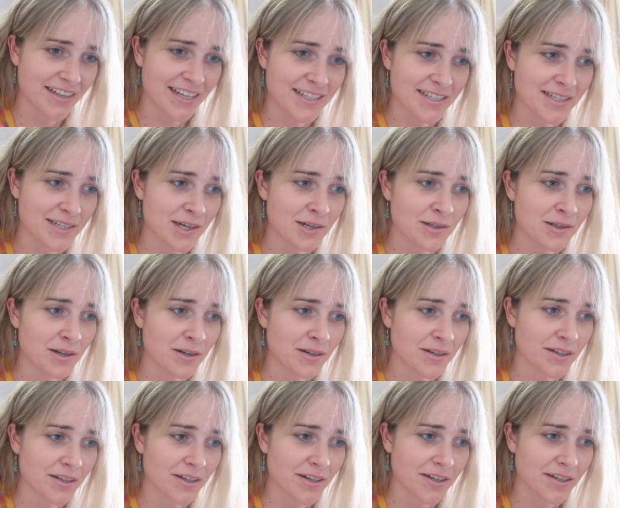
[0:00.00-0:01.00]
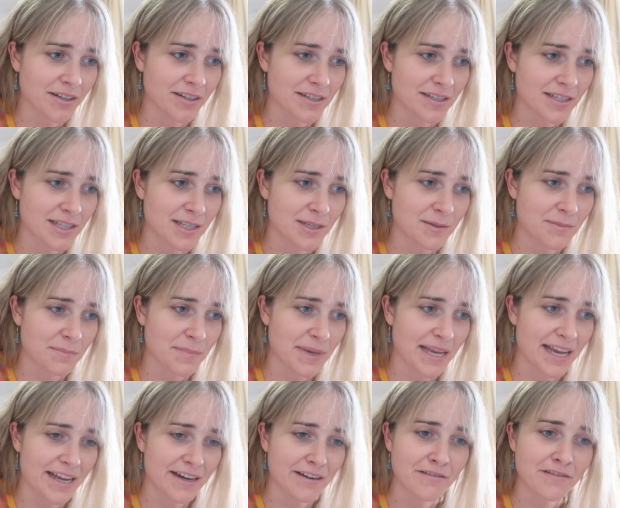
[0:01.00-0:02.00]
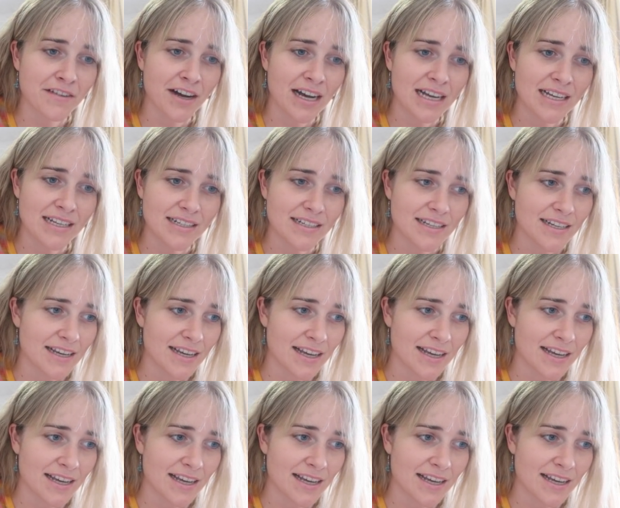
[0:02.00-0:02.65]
That's no longer spaghettified.